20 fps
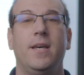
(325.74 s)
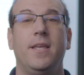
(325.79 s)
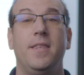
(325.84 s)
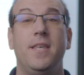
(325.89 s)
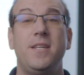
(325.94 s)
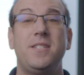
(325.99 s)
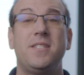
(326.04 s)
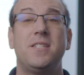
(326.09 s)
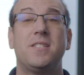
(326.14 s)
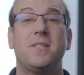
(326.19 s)

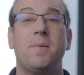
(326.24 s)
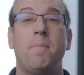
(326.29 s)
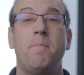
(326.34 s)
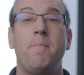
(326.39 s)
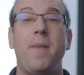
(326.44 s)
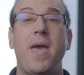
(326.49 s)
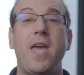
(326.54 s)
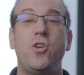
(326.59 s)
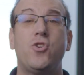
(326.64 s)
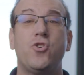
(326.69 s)
This is a
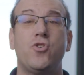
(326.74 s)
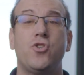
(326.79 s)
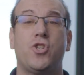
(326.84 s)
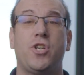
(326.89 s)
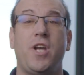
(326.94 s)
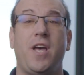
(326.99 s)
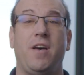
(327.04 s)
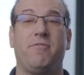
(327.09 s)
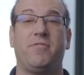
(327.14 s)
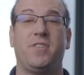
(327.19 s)
major
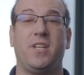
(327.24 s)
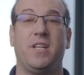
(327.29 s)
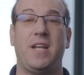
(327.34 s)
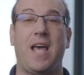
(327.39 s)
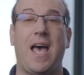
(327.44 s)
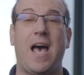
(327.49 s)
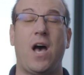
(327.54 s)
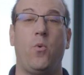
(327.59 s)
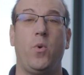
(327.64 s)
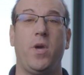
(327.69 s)
shift in
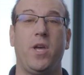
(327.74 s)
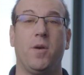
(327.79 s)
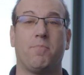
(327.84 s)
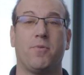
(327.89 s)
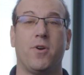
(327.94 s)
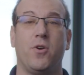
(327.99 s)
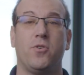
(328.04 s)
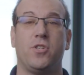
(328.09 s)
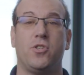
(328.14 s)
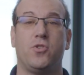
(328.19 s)
how we
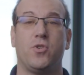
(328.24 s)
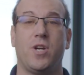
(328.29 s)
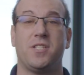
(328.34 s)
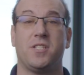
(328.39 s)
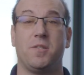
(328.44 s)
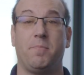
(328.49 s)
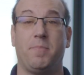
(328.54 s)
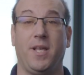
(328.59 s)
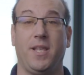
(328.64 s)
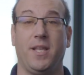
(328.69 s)
approach
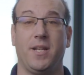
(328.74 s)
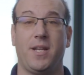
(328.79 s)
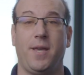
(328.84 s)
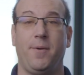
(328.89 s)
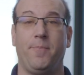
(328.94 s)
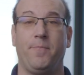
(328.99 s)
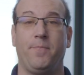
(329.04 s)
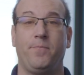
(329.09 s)
addressability.